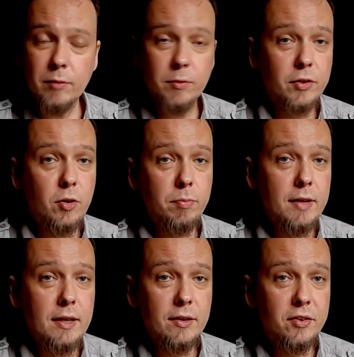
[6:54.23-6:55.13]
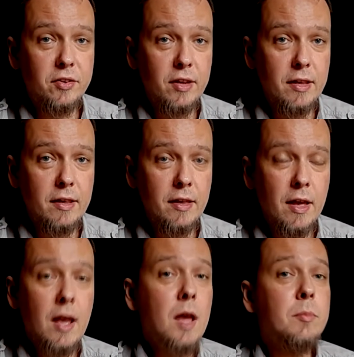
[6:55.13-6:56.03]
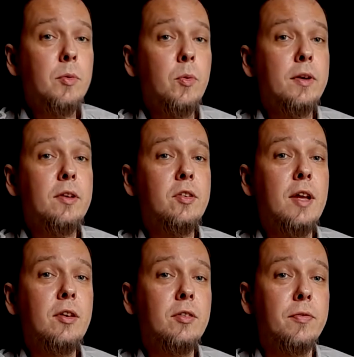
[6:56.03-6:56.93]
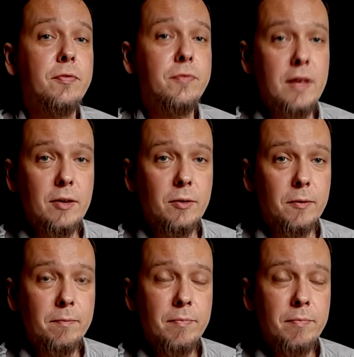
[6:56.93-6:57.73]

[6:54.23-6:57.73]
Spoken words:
We're still playing in C, but we want to change the feel.